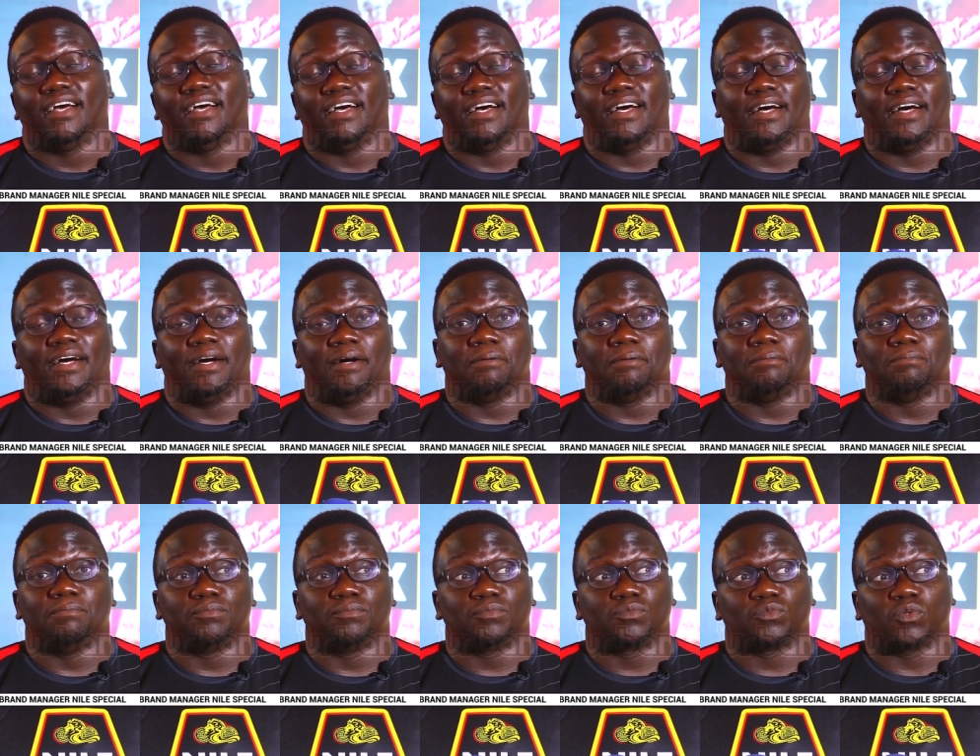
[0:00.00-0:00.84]

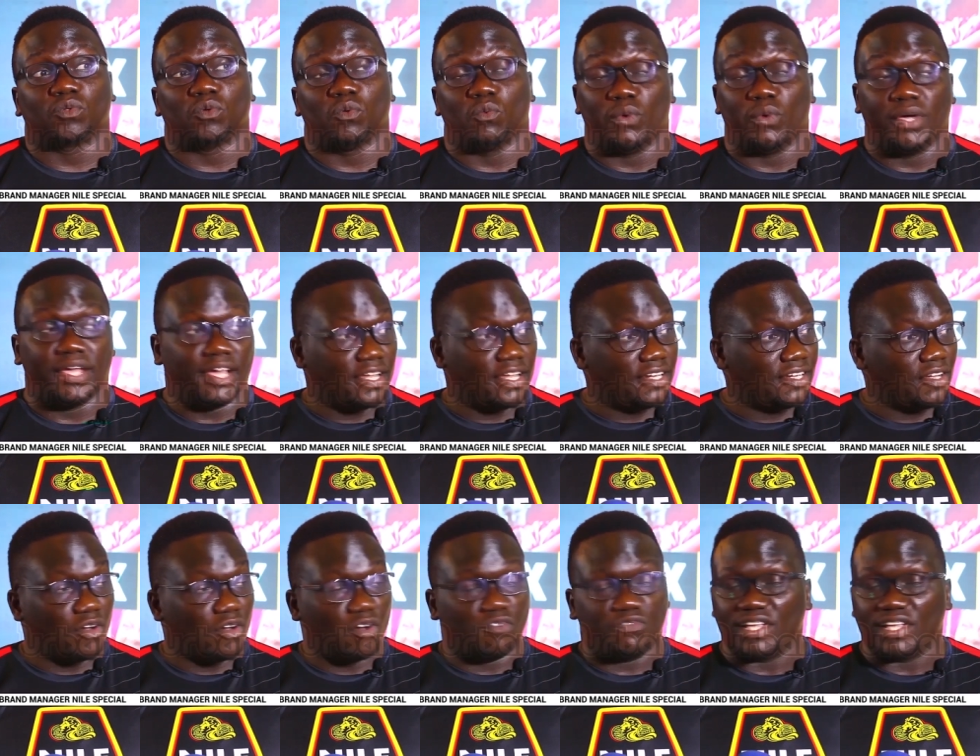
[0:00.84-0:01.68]
Um, we are
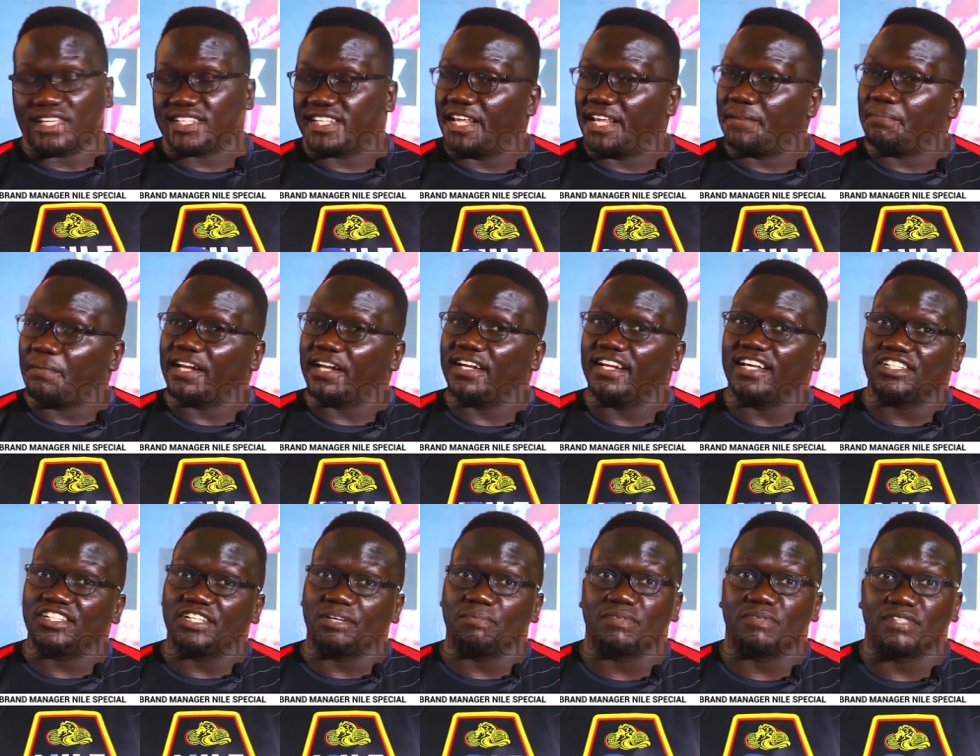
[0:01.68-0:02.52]
obviously in
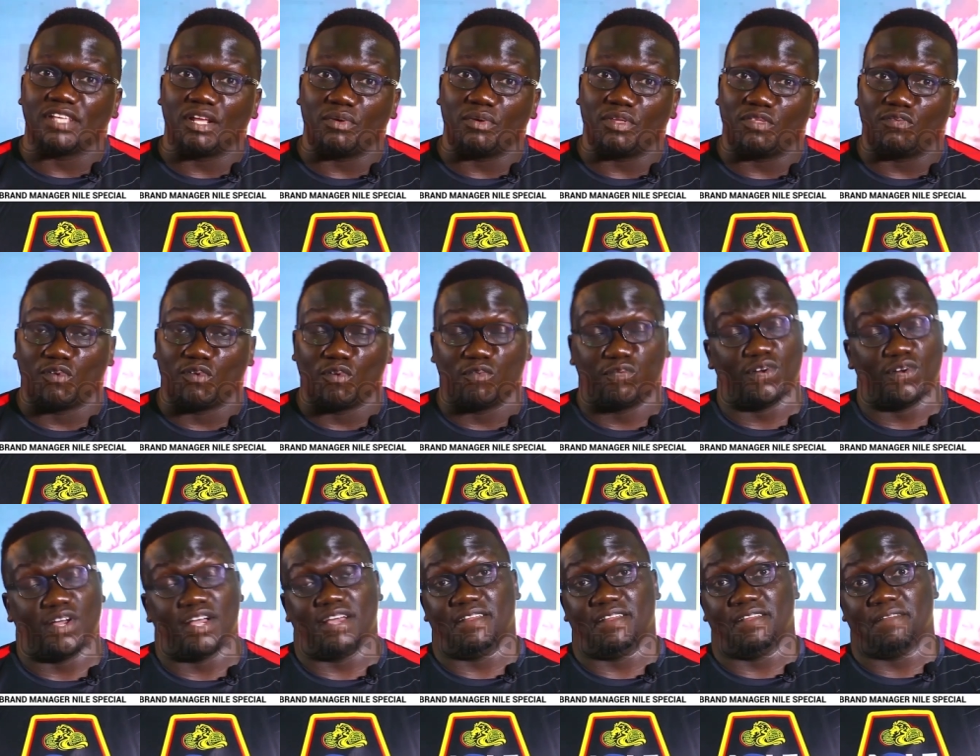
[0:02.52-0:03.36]
partnership still with
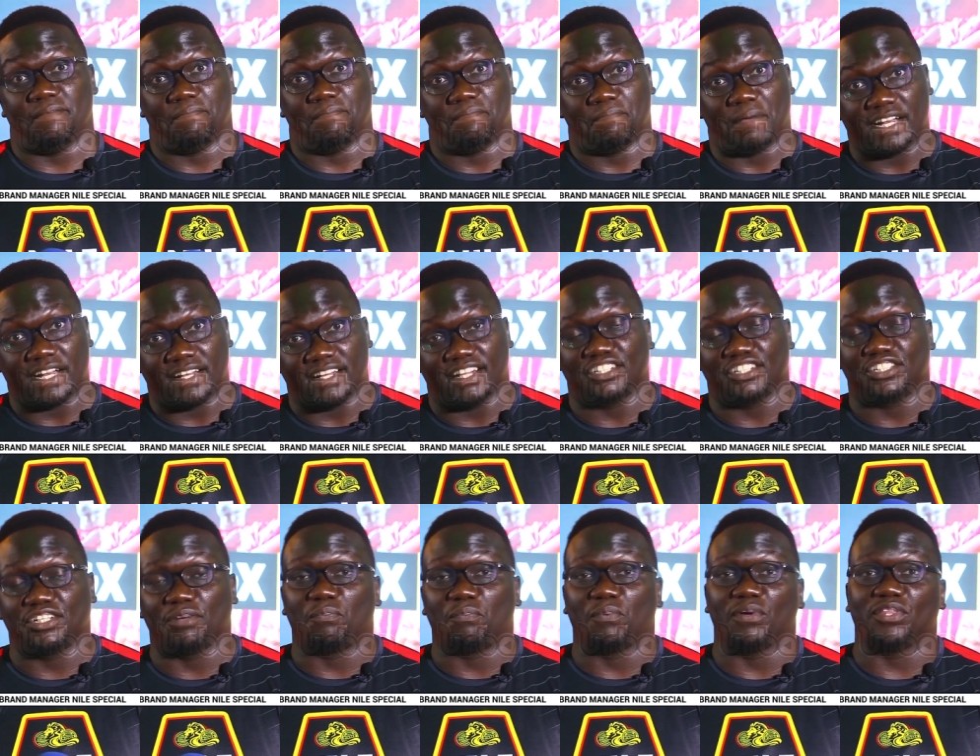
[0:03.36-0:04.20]
FUFA and
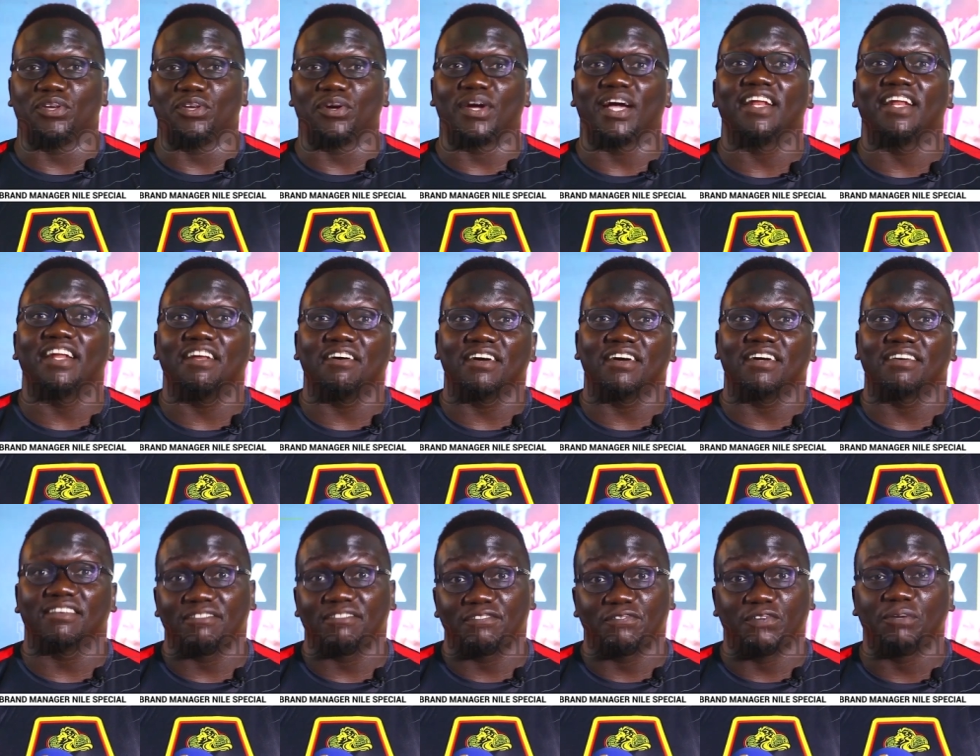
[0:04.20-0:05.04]
partnership with
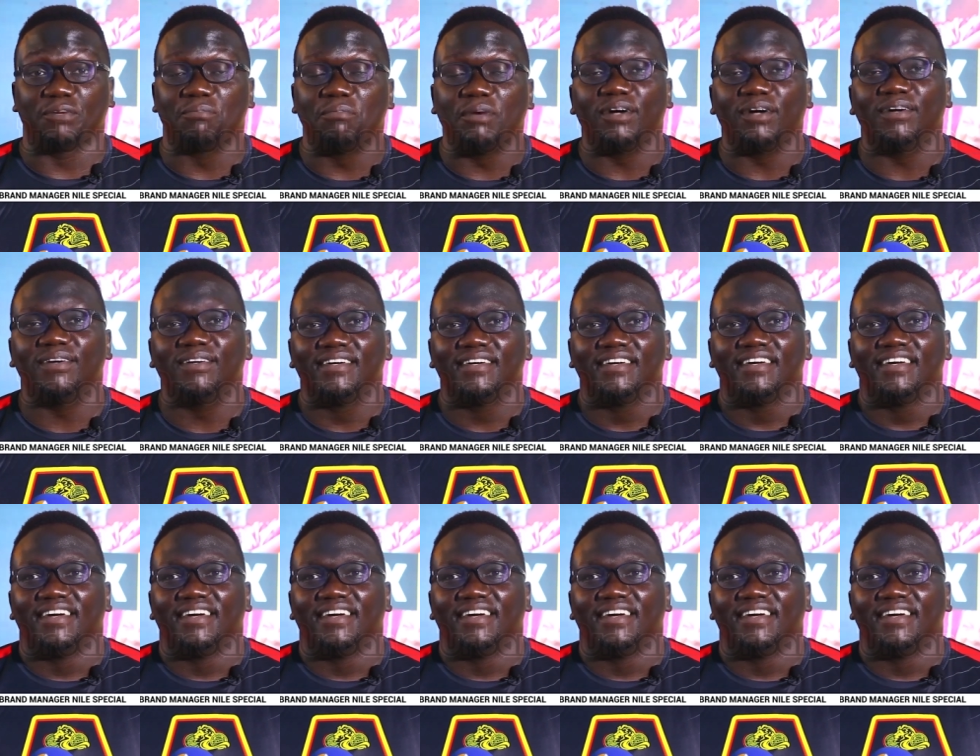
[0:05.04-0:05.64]
Uganda Football.